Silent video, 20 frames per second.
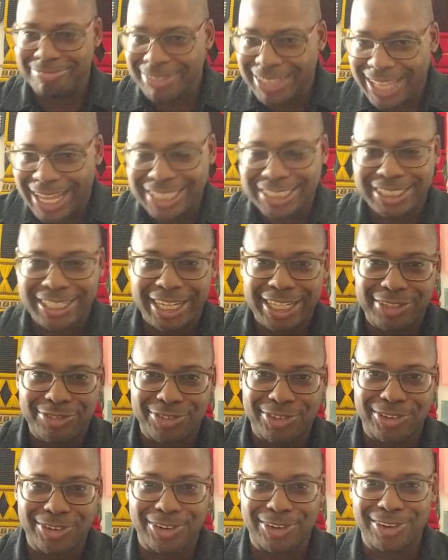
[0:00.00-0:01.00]
that's the case
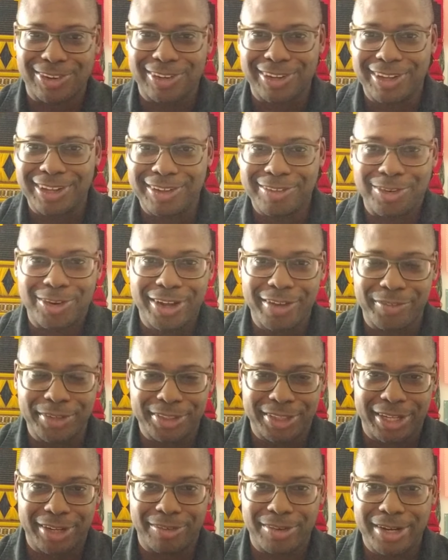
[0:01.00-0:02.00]
for, well,
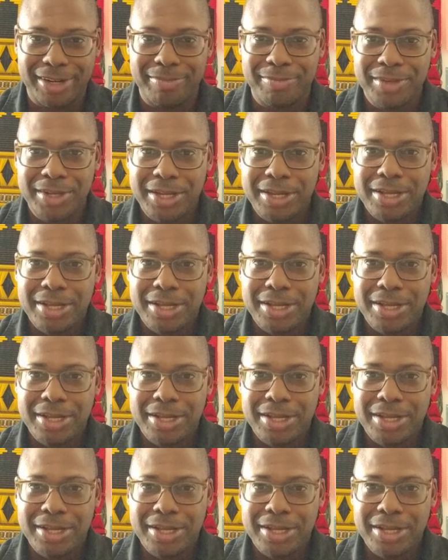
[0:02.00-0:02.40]
everything, right?